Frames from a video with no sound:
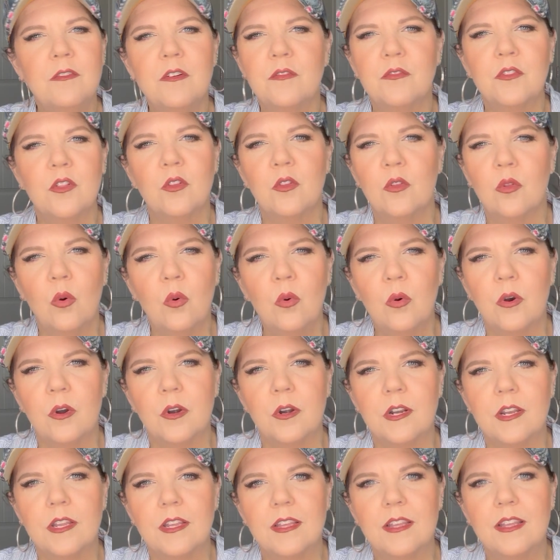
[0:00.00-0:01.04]
of the
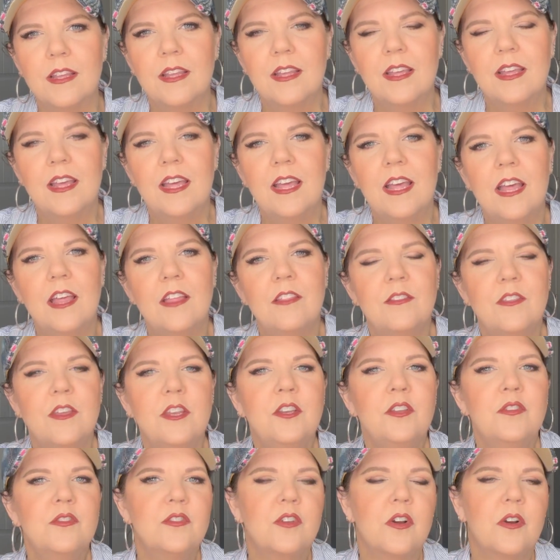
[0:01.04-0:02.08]
Lord, then
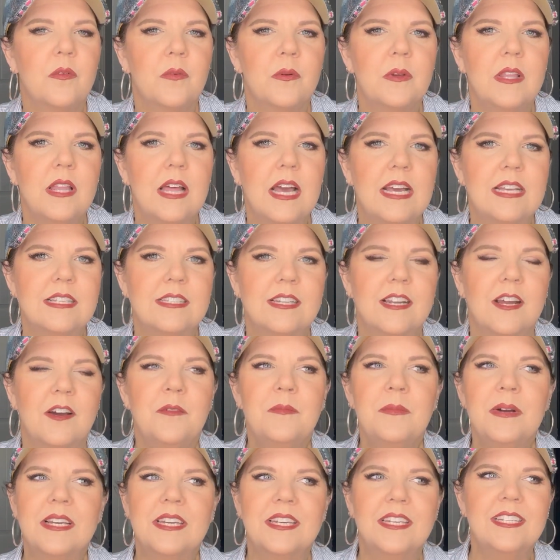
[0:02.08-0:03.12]
you start realizing, oh
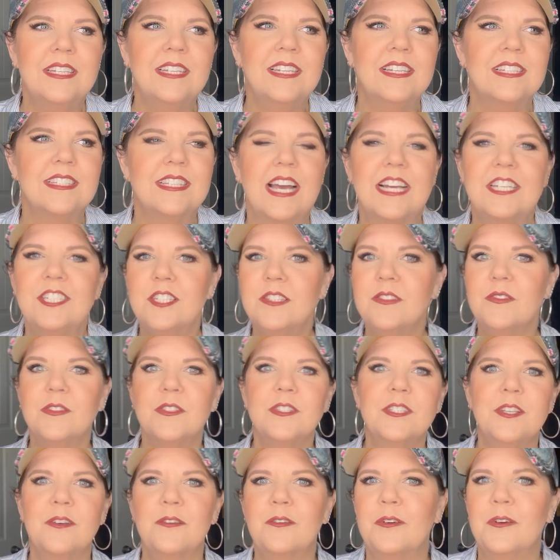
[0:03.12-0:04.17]
my goodness, I just feel
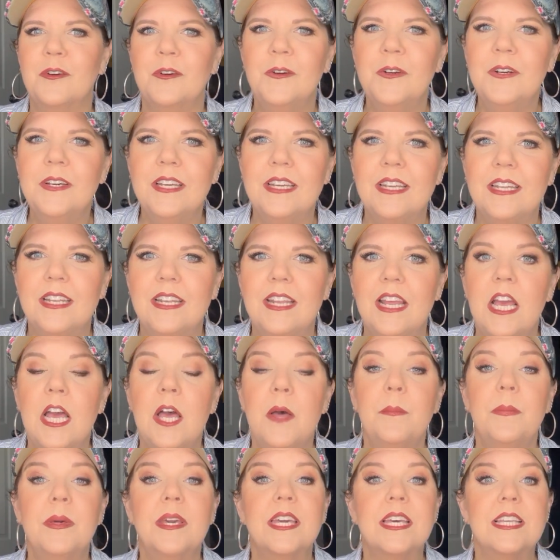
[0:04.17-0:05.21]
so good,
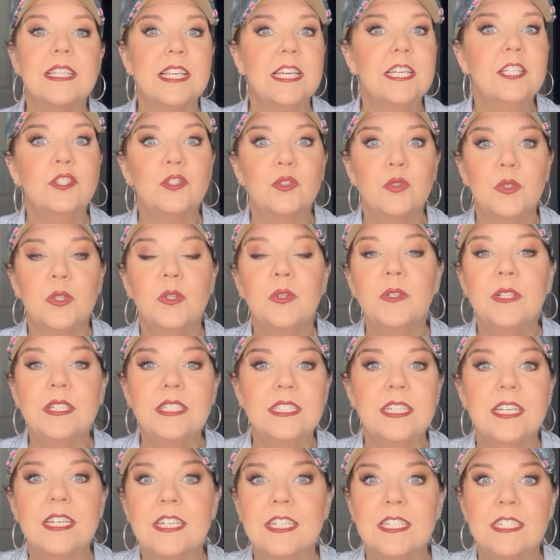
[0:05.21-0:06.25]
because it truly
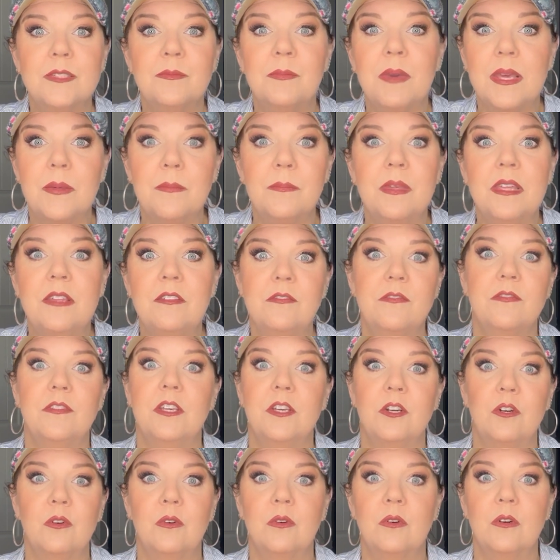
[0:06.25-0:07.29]
does make me
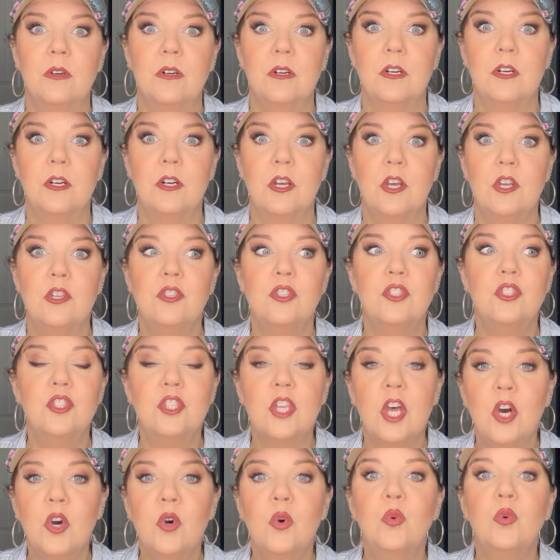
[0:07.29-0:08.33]
feel
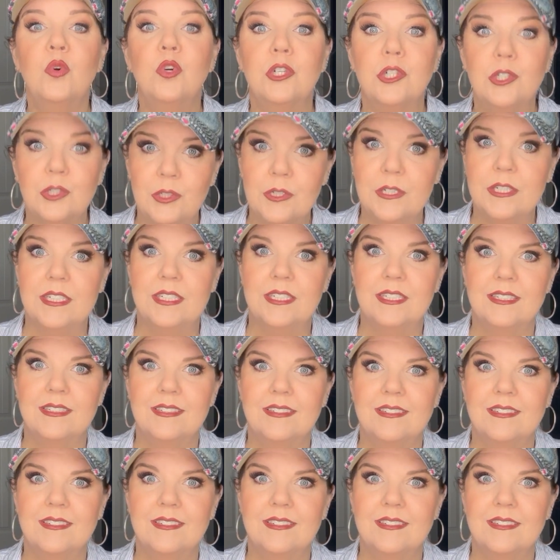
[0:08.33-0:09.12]
so good